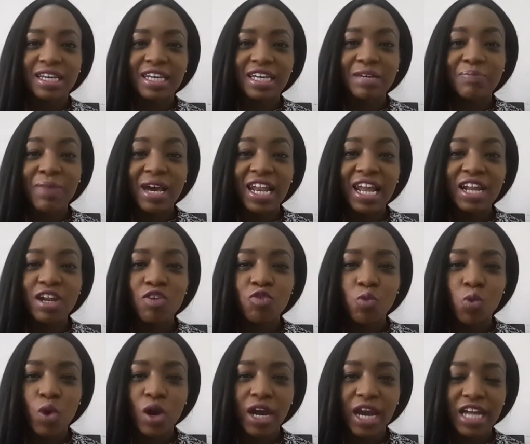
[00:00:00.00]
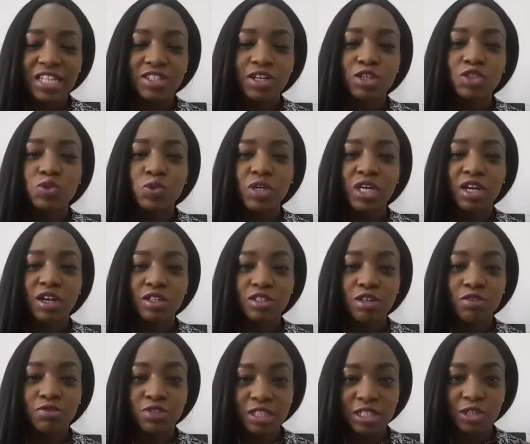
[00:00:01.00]
In my line of work, I talk to a lot
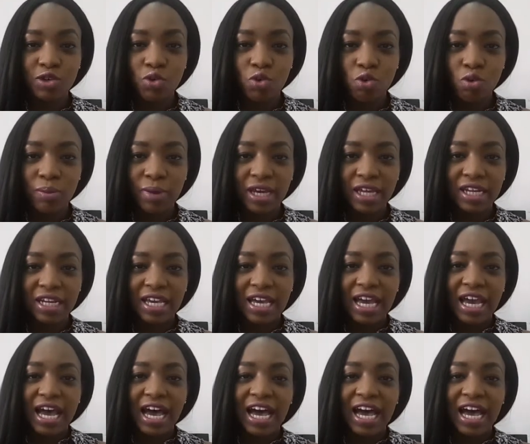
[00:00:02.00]
of single women,